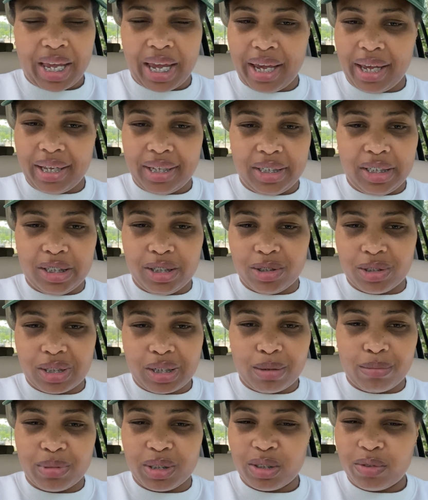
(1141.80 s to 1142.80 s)
and, you know,
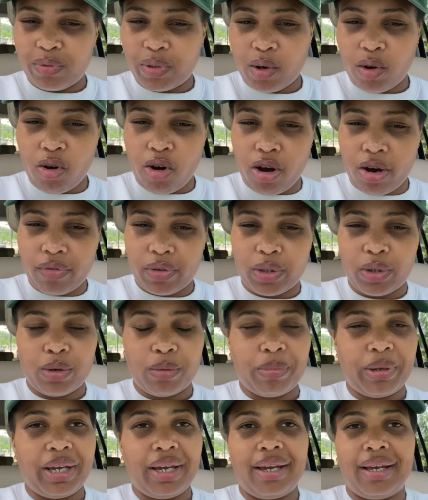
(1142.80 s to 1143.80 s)
some just felt off a little
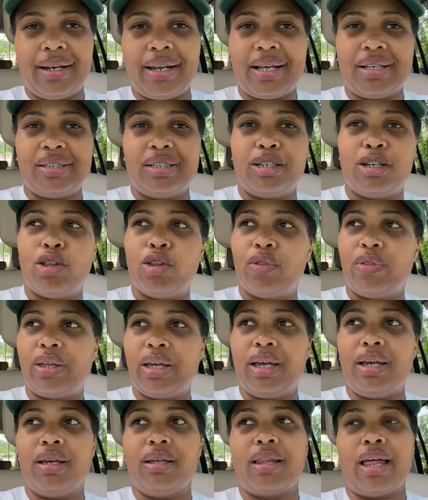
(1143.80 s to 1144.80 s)
bit. And that's another
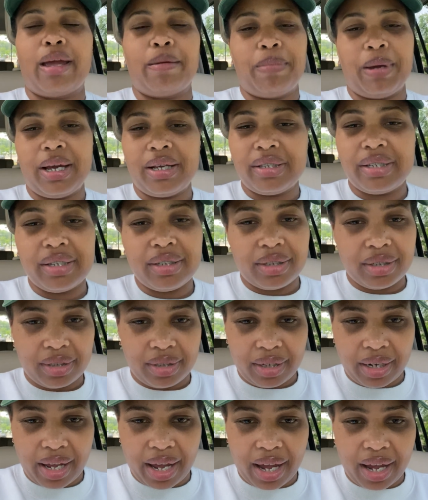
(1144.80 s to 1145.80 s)
thing. Like, pay attention
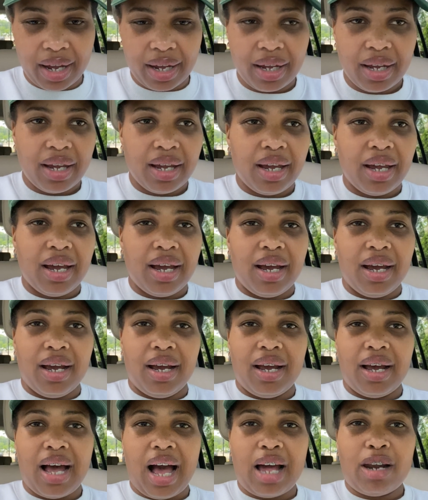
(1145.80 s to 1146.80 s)
to that
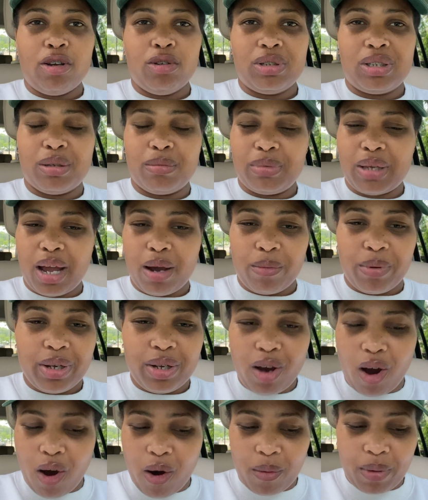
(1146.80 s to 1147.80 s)
I know sometimes
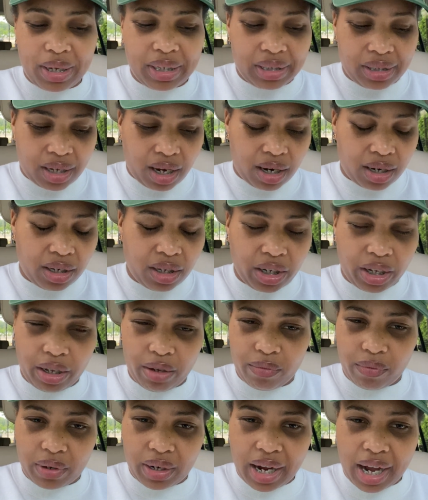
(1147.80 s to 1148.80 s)
we always are
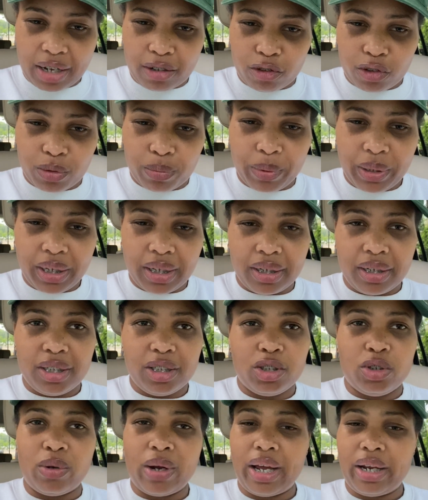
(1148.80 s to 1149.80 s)
looking for God to speak in
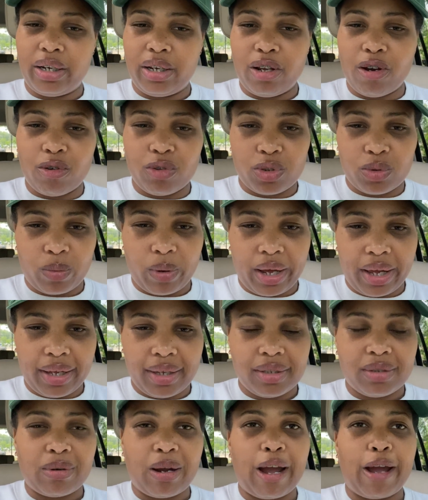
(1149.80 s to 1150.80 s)
these grandiose
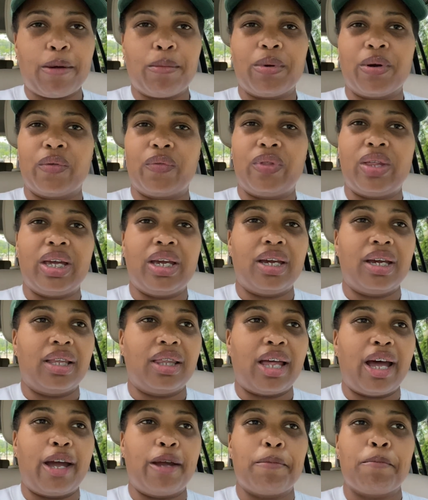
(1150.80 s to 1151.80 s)
ways, right? We're thinking
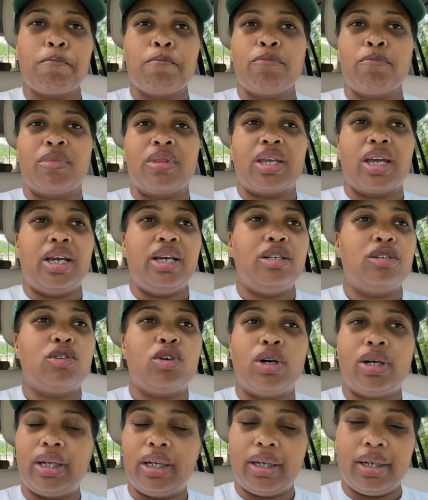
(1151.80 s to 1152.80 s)
like he's
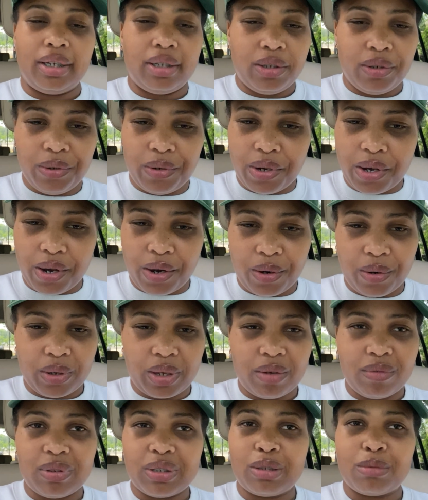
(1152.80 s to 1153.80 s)
going to, you know,
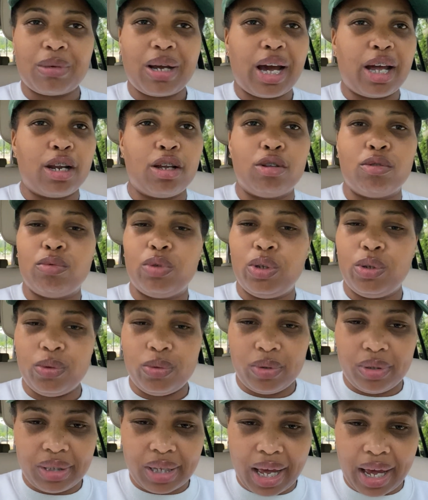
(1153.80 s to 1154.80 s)
give us some kind of
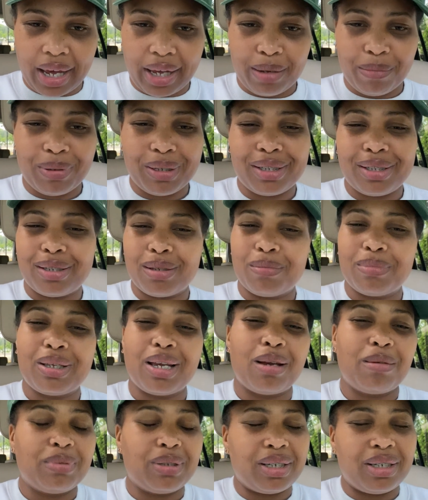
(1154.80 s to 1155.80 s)
huge sign. But
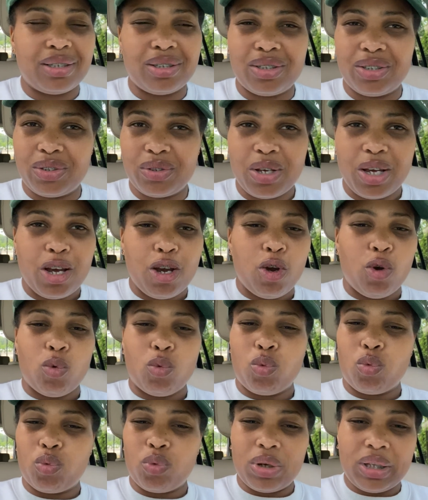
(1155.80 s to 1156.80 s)
sometimes it's
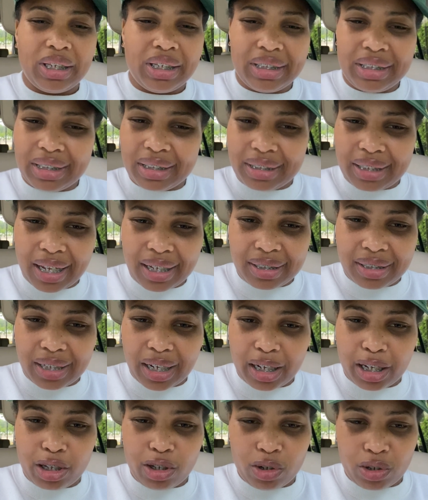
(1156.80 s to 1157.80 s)
really just that
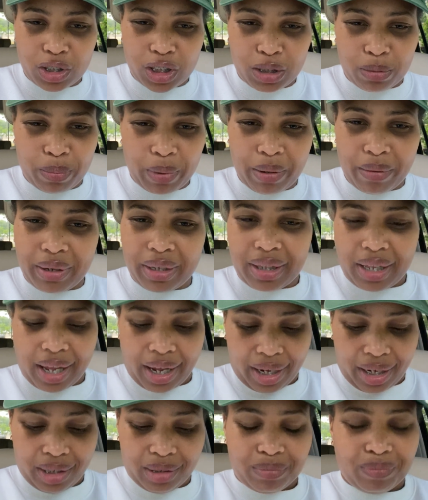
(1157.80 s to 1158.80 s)
checking your spirit
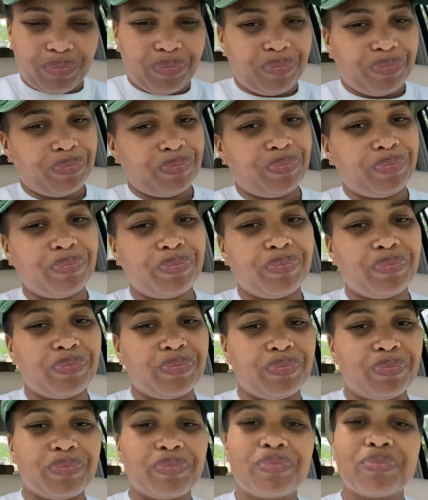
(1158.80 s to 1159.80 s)
like,
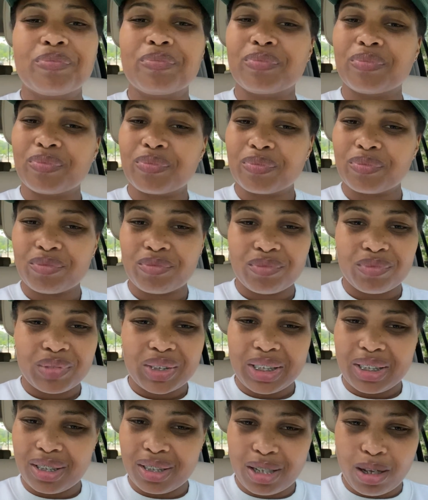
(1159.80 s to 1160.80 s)
hmm,
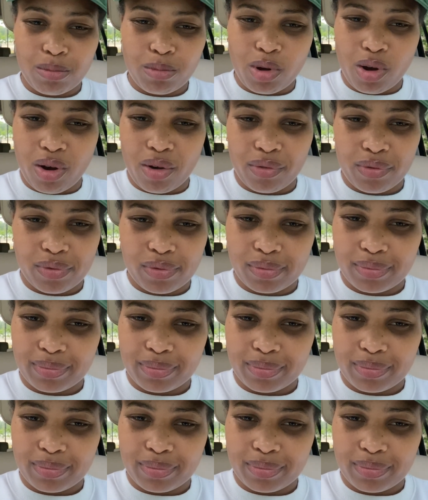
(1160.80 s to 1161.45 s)
something off.